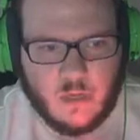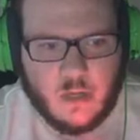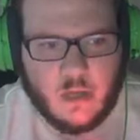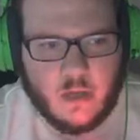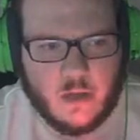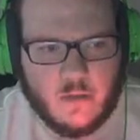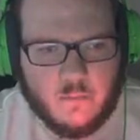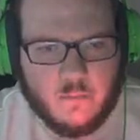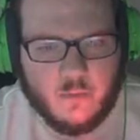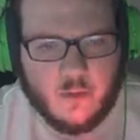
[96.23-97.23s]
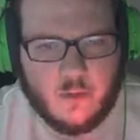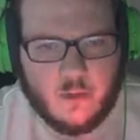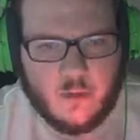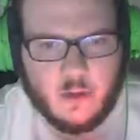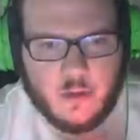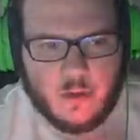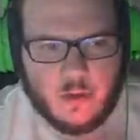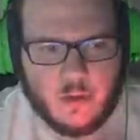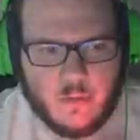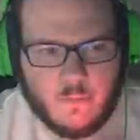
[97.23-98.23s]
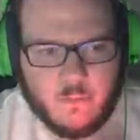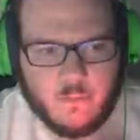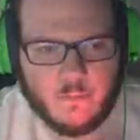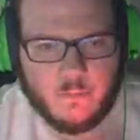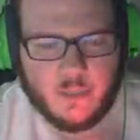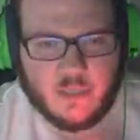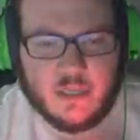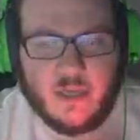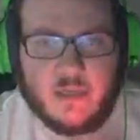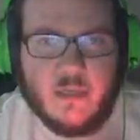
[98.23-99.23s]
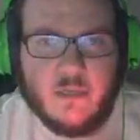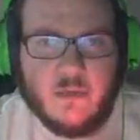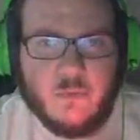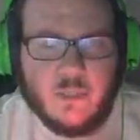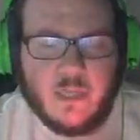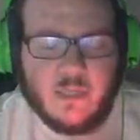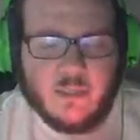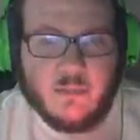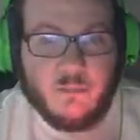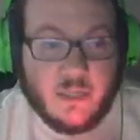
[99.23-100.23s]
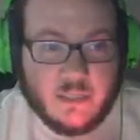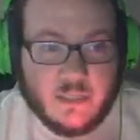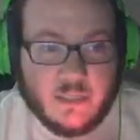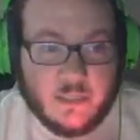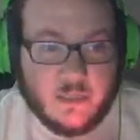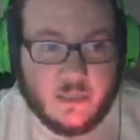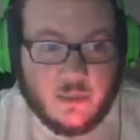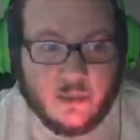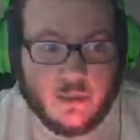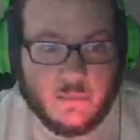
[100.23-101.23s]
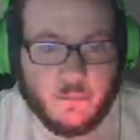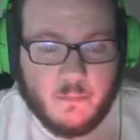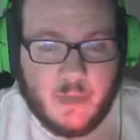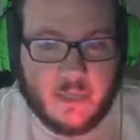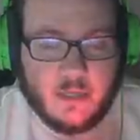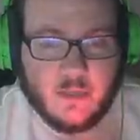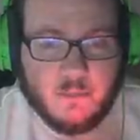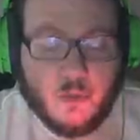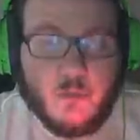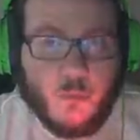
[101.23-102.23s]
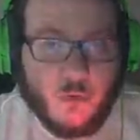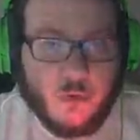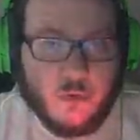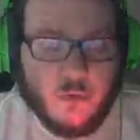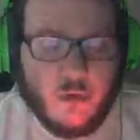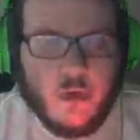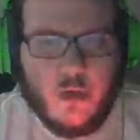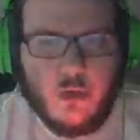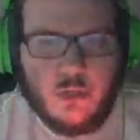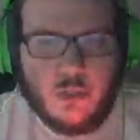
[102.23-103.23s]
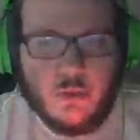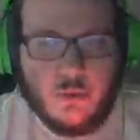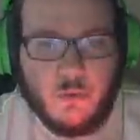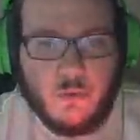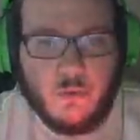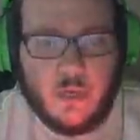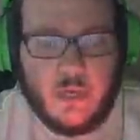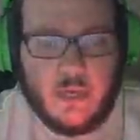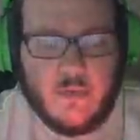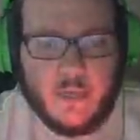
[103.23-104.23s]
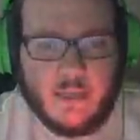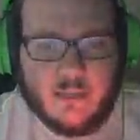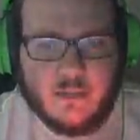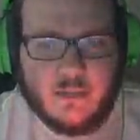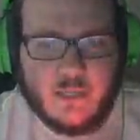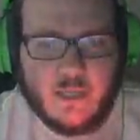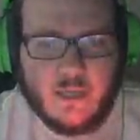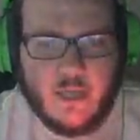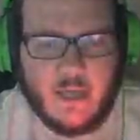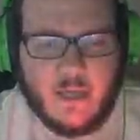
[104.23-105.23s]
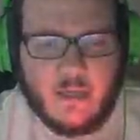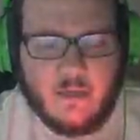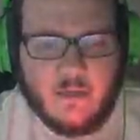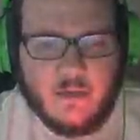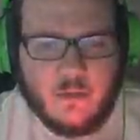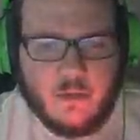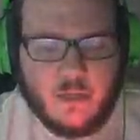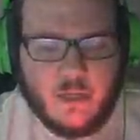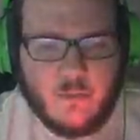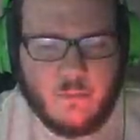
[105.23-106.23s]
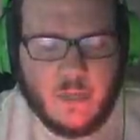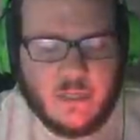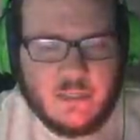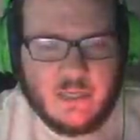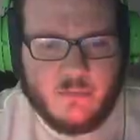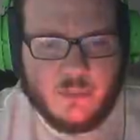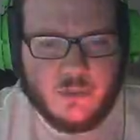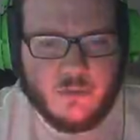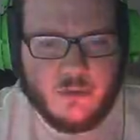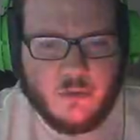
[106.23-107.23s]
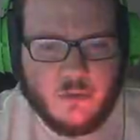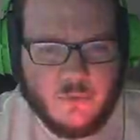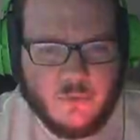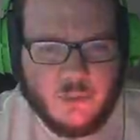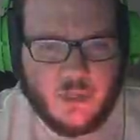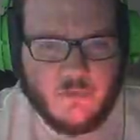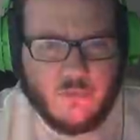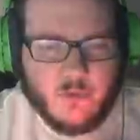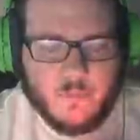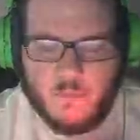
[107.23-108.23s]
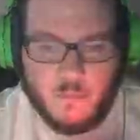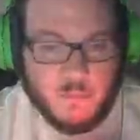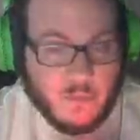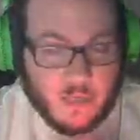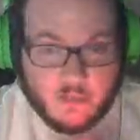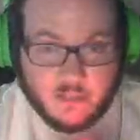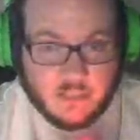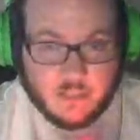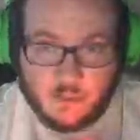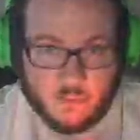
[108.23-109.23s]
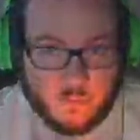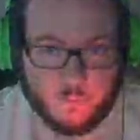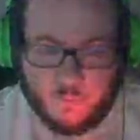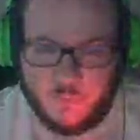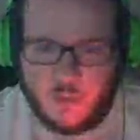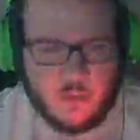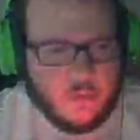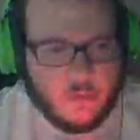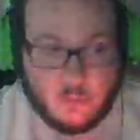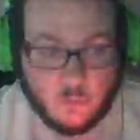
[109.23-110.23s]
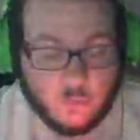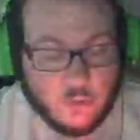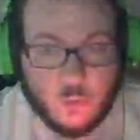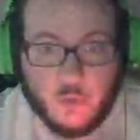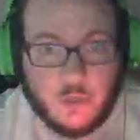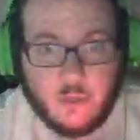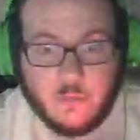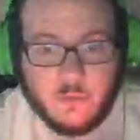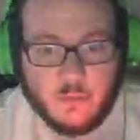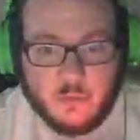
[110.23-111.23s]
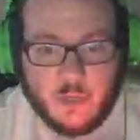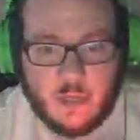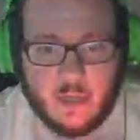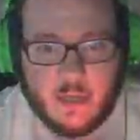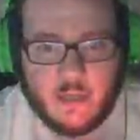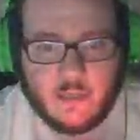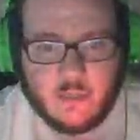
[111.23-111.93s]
um, um, Miyazaki was actually busy um, making Bloodborne. So he basically said, "Hey, the B Team Studio from Software, make the sequel. Do what you want to do and you